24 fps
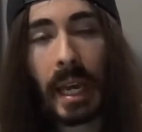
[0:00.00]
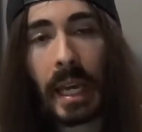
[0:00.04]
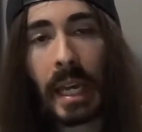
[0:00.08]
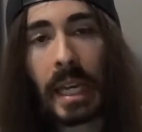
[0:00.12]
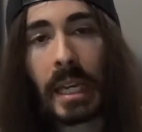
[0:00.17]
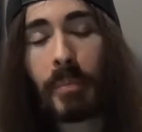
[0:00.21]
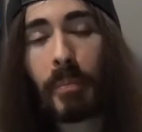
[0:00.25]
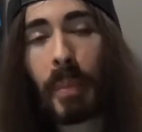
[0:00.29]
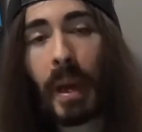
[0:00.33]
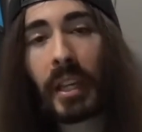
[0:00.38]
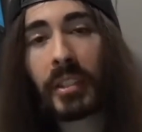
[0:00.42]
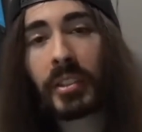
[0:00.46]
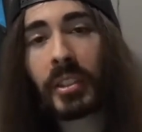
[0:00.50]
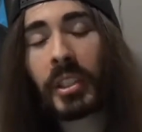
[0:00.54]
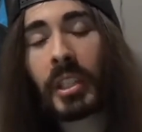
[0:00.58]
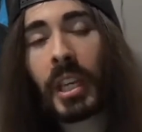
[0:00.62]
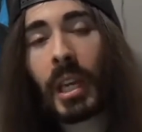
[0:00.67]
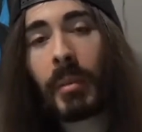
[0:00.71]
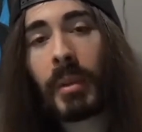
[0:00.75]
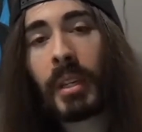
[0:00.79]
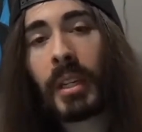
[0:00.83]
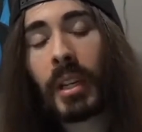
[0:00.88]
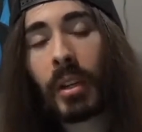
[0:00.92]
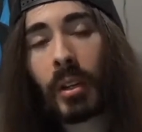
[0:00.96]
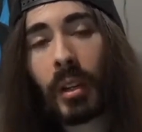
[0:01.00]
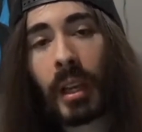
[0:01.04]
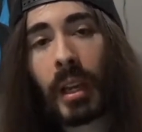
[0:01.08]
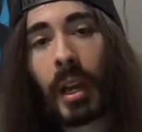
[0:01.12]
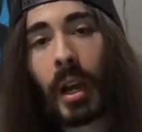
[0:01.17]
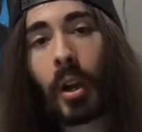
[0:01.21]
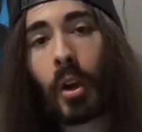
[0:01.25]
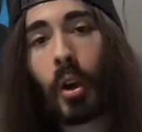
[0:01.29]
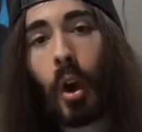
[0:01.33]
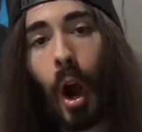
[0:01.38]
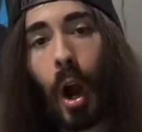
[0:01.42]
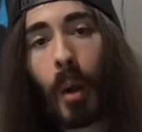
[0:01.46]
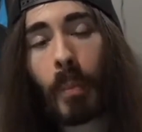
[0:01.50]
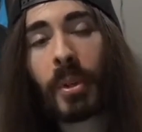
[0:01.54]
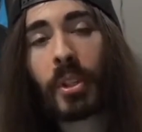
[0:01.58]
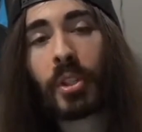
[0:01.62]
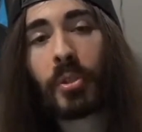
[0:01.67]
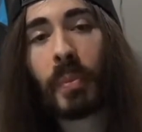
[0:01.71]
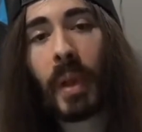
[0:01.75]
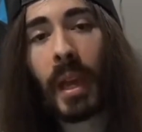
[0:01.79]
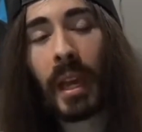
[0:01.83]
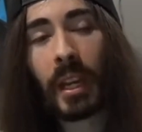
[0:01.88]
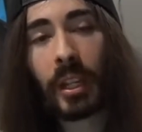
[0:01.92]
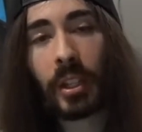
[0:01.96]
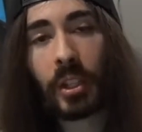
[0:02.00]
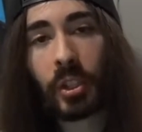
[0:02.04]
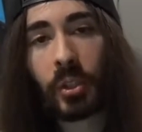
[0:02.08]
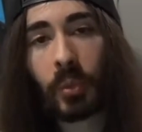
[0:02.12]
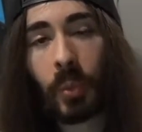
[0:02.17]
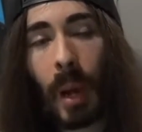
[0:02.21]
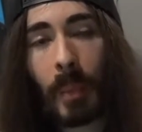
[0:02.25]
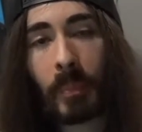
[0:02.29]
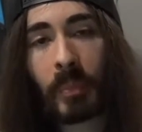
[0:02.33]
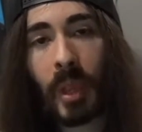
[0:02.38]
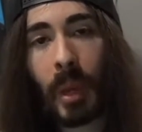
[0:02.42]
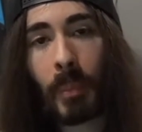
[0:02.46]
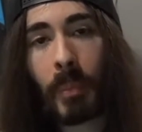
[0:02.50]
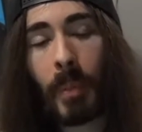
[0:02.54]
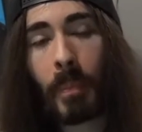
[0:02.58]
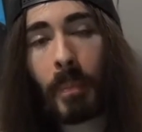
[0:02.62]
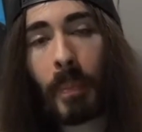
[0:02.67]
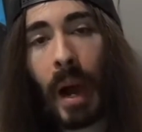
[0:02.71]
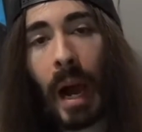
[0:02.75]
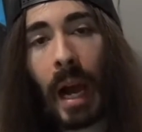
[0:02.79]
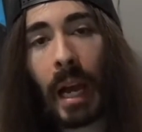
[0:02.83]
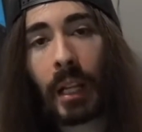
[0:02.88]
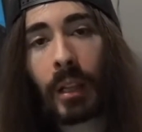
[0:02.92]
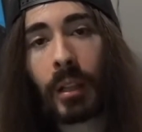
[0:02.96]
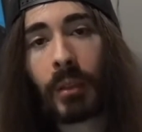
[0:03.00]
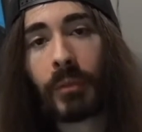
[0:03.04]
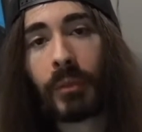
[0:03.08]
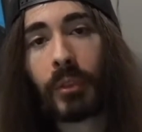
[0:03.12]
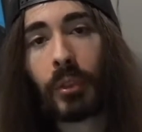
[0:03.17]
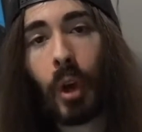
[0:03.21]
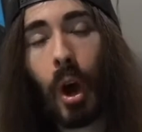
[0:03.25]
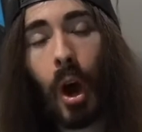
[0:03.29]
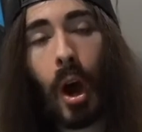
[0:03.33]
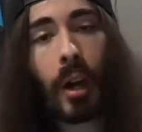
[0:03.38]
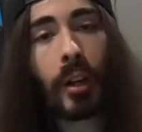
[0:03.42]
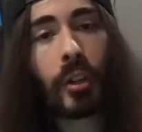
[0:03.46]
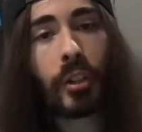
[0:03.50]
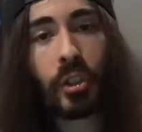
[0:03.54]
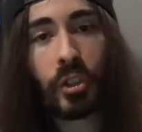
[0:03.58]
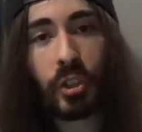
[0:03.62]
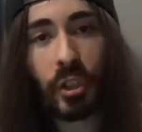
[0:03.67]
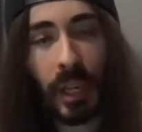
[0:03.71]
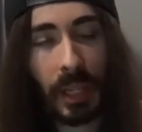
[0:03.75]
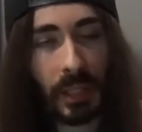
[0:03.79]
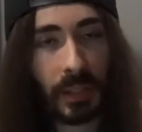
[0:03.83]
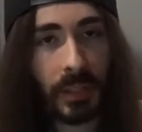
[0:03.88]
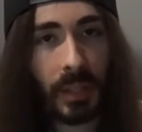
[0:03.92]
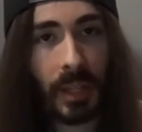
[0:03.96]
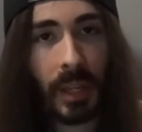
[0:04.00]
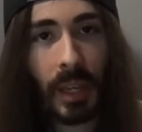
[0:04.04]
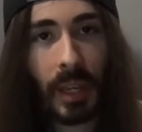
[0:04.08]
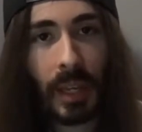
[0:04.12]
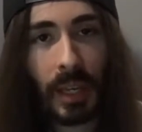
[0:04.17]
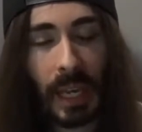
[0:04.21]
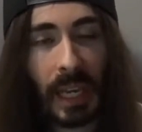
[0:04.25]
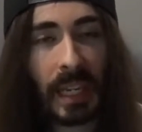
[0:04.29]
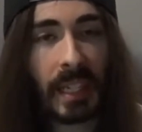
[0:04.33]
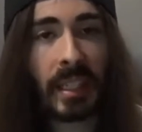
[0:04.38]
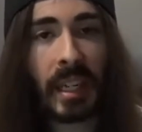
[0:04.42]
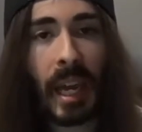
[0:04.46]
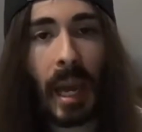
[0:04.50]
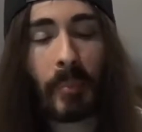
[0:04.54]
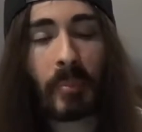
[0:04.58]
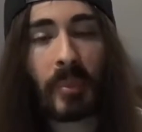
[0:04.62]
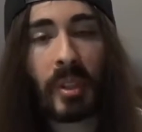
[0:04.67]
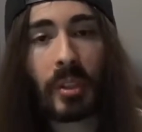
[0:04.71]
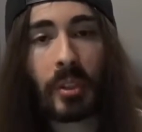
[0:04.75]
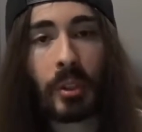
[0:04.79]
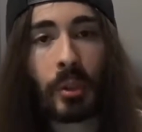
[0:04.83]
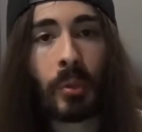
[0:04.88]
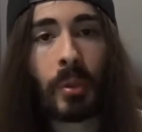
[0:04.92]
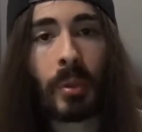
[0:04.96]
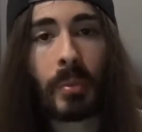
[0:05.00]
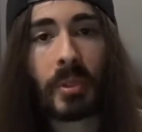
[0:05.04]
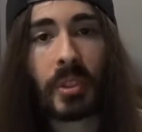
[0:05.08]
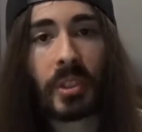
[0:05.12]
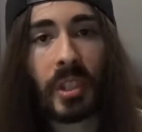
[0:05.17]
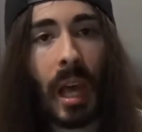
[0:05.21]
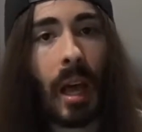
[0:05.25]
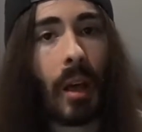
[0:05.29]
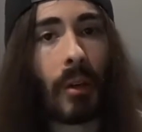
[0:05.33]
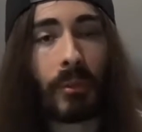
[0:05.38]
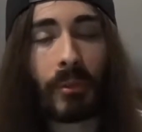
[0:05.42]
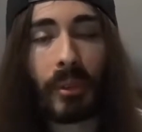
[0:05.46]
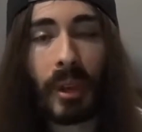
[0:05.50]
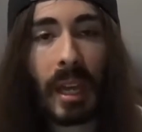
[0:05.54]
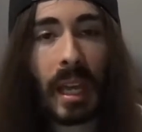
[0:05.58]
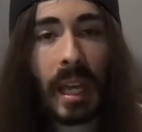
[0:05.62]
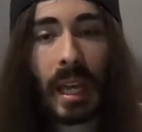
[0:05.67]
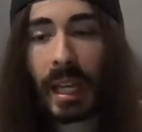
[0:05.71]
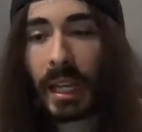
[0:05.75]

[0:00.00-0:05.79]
He basically came in here like a garbage man and swept up a pile of dog shit and kept it to himself.